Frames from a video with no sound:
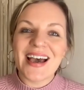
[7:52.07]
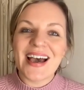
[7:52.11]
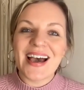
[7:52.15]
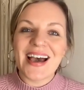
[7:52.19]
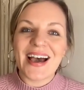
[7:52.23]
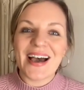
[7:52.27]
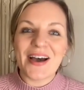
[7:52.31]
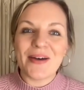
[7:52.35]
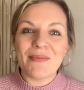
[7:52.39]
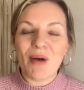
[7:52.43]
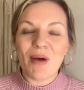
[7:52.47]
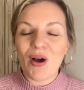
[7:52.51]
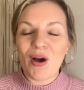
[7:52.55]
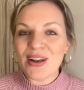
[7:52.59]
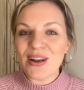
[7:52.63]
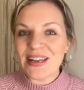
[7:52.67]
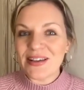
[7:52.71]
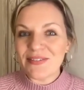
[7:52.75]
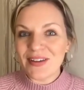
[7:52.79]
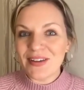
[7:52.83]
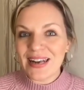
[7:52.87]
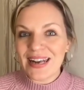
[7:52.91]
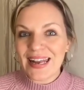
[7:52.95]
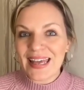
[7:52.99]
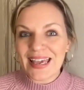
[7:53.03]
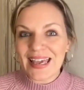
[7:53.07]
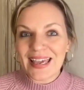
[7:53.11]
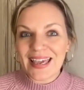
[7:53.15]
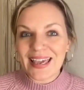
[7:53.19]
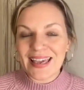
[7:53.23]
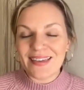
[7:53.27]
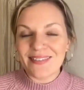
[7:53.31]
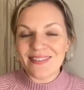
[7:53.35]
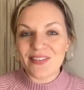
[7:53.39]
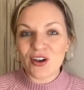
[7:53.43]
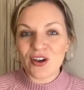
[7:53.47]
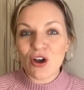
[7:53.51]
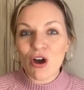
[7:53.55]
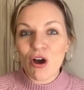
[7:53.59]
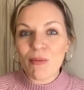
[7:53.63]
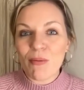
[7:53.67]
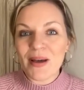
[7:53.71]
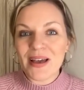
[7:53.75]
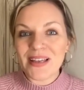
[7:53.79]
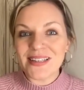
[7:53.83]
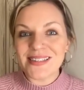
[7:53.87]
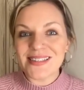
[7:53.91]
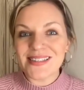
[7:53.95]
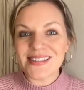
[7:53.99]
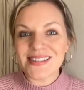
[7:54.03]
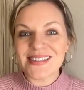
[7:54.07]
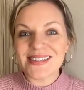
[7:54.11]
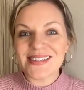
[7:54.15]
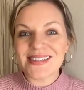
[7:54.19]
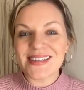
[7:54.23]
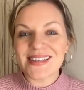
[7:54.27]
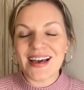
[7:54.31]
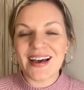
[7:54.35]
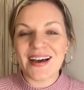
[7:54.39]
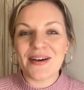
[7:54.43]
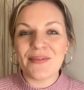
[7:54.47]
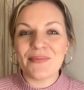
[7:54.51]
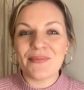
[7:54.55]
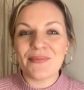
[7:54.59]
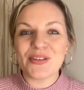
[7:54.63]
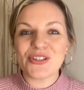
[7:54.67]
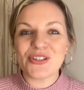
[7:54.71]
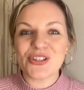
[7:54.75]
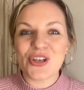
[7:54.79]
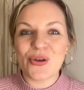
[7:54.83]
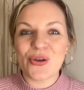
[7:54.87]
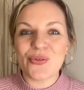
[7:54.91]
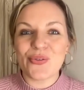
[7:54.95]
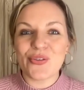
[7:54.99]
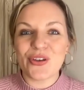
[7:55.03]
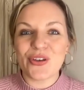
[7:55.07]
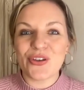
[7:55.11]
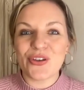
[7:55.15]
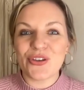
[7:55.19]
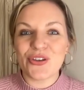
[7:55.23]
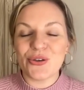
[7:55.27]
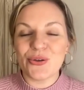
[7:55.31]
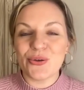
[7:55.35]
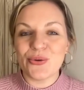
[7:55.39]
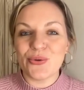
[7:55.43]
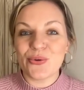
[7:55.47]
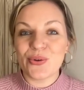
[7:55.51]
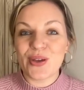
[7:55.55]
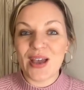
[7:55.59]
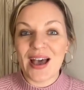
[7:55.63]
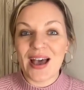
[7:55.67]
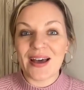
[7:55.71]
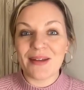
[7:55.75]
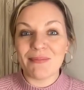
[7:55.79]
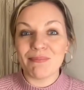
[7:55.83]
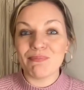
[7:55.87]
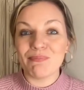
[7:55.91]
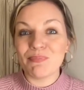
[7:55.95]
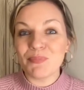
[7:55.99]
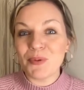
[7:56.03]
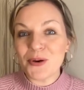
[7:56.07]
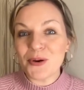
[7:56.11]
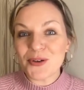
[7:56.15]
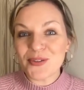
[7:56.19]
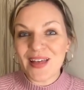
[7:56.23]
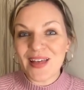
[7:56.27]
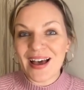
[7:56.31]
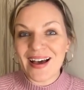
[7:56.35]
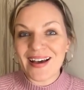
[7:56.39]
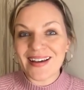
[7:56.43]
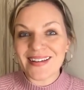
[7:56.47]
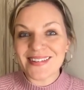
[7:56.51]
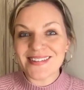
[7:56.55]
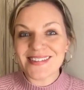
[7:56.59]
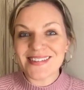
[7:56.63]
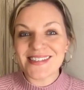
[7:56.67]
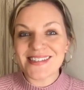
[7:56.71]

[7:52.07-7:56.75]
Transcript: Um, I'll leave a link in the comments um, so that you can book that.